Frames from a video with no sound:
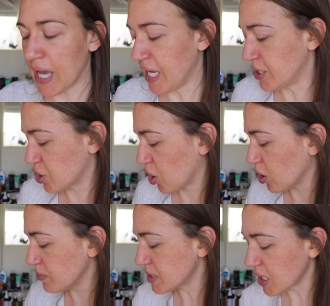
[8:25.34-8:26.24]
In
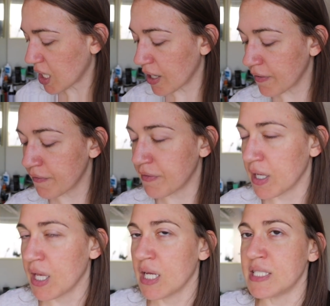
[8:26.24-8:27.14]
terms
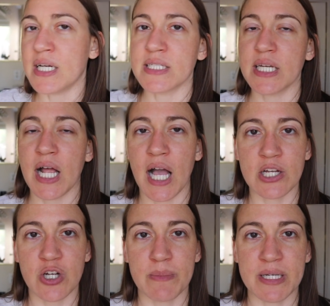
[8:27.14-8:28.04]
of, does it
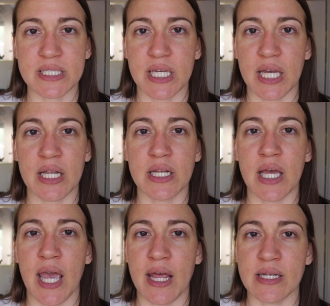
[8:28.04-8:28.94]
hydrate my skin
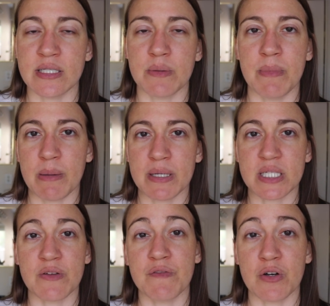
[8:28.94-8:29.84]
and make my
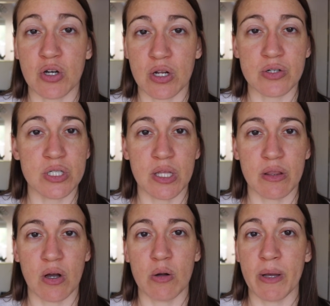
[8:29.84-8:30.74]
skin feel good
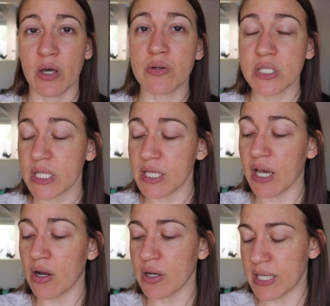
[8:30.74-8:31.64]
underneath all my other
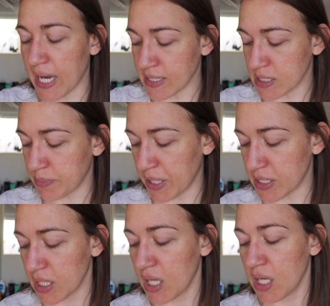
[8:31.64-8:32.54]
skincare? Yes,
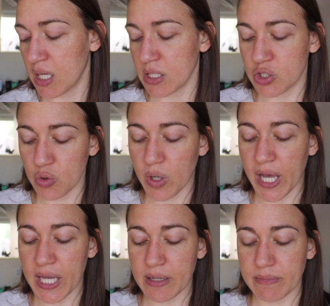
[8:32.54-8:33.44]
but
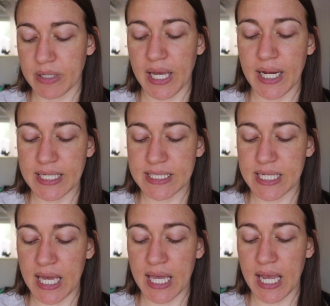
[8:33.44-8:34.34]
can I
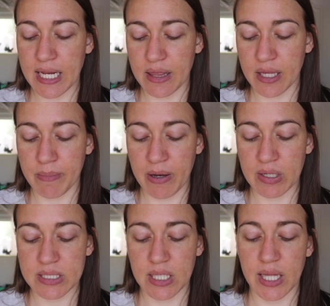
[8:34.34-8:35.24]
say anything
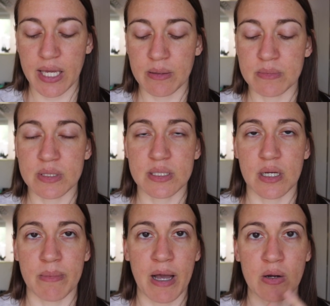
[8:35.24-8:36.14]
about its
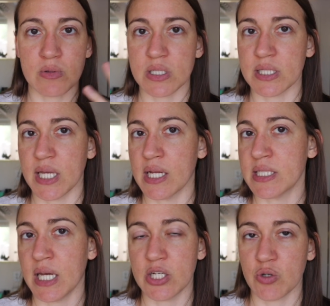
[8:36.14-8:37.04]
claims about its
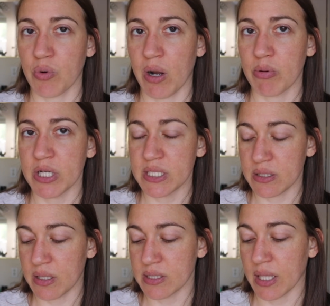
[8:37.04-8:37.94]
anti-aging properties
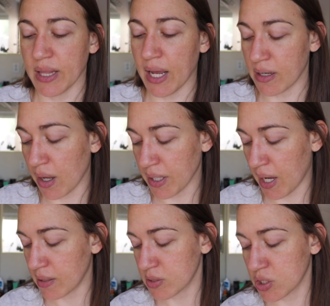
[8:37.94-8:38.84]
and things like that? Not
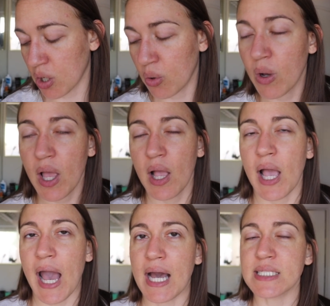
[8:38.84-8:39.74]
yet. So
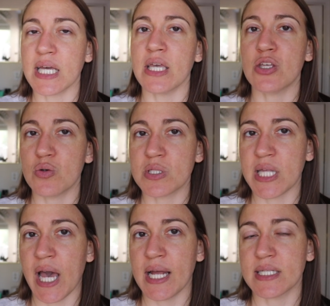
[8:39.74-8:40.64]
as I use
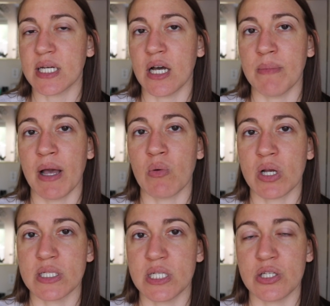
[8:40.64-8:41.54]
that, I
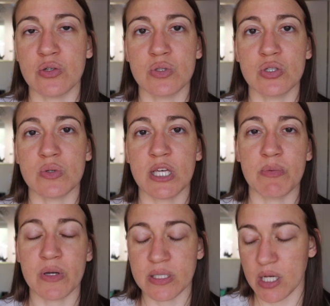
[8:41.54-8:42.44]
will continue to
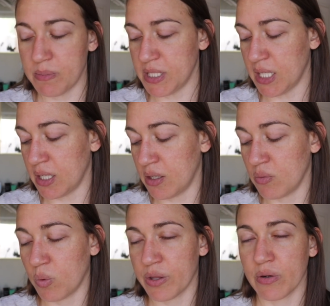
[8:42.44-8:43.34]
keep you guys updated
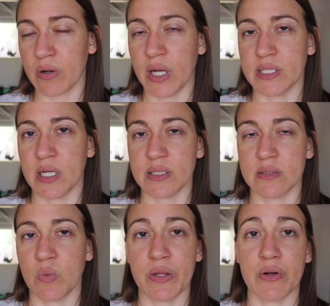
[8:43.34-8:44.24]
and whether
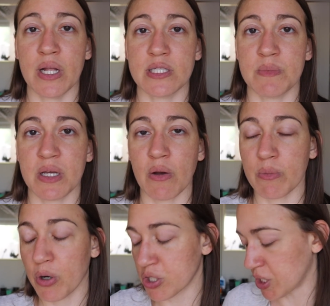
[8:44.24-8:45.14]
or not it's something I
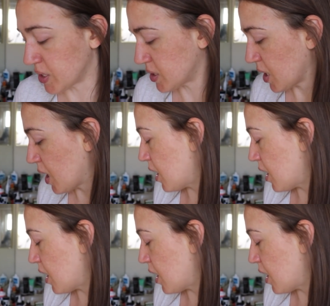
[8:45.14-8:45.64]
would purchase.